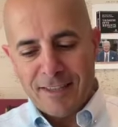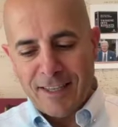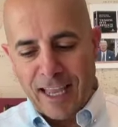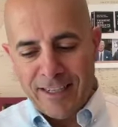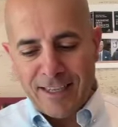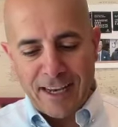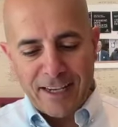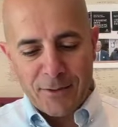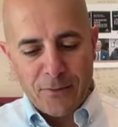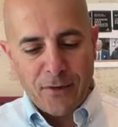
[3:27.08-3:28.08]
10
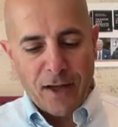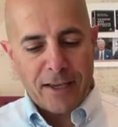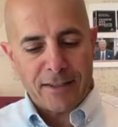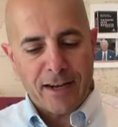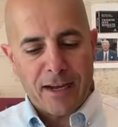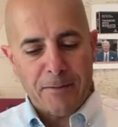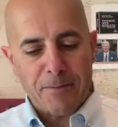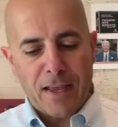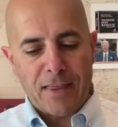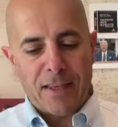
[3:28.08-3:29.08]
seconds of flying
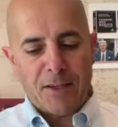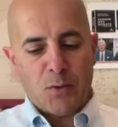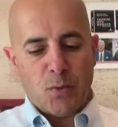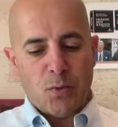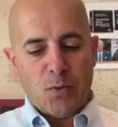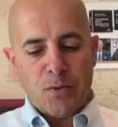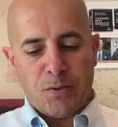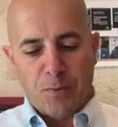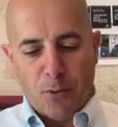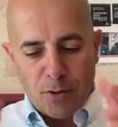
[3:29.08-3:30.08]
time, and this
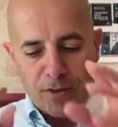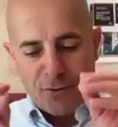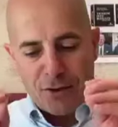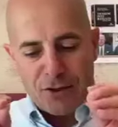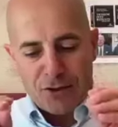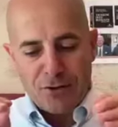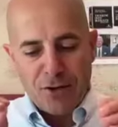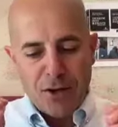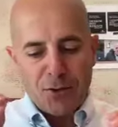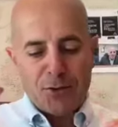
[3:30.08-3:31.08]
small creature
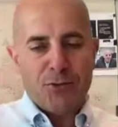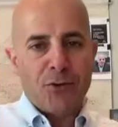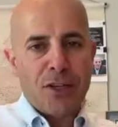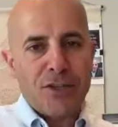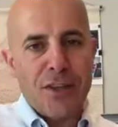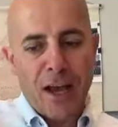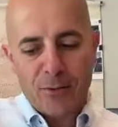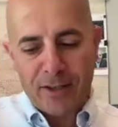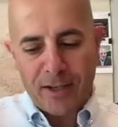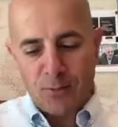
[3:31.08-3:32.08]
could reach the
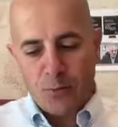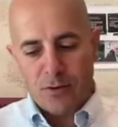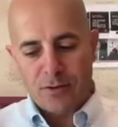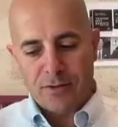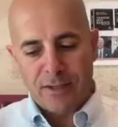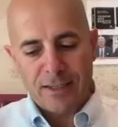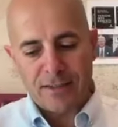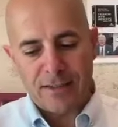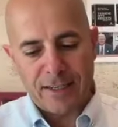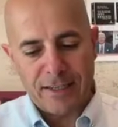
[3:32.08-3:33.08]
outside world
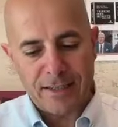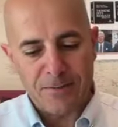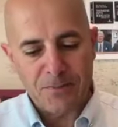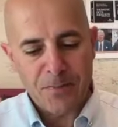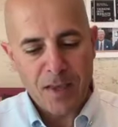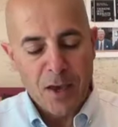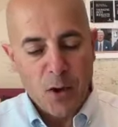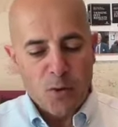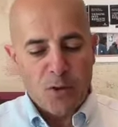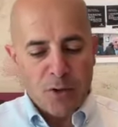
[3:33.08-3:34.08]
it seeks.
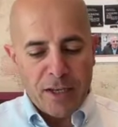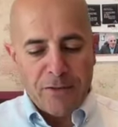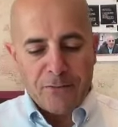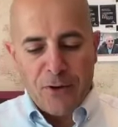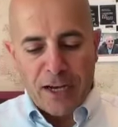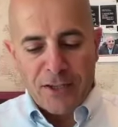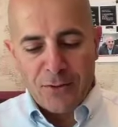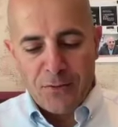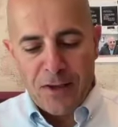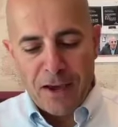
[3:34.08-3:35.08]
With only a
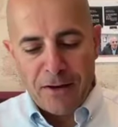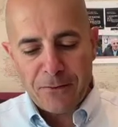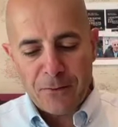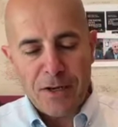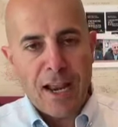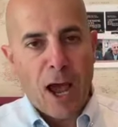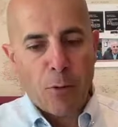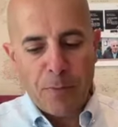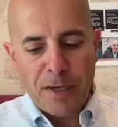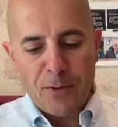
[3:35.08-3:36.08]
fraction of the effort
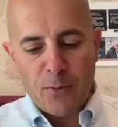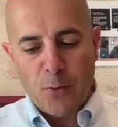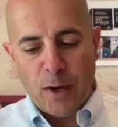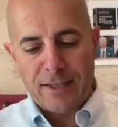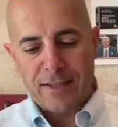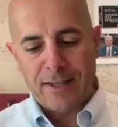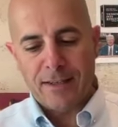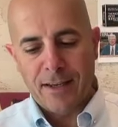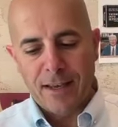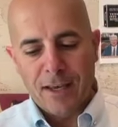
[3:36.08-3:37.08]
now being
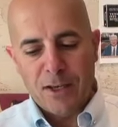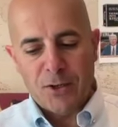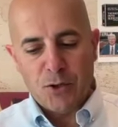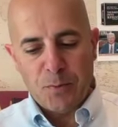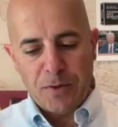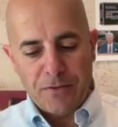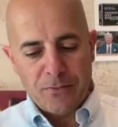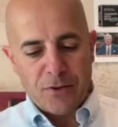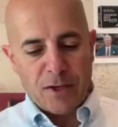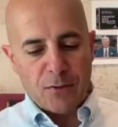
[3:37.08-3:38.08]
wasted, it could be
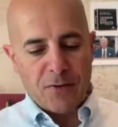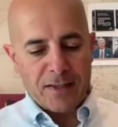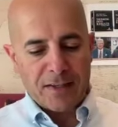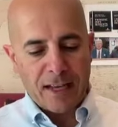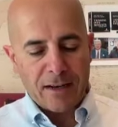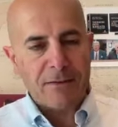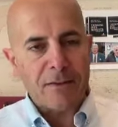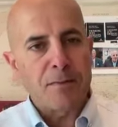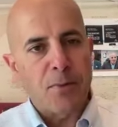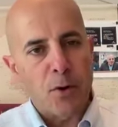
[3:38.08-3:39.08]
free of the self
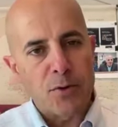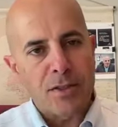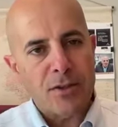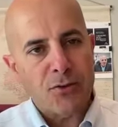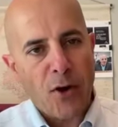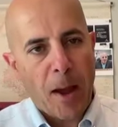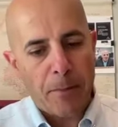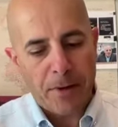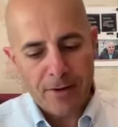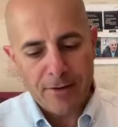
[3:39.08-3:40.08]
imposed trap.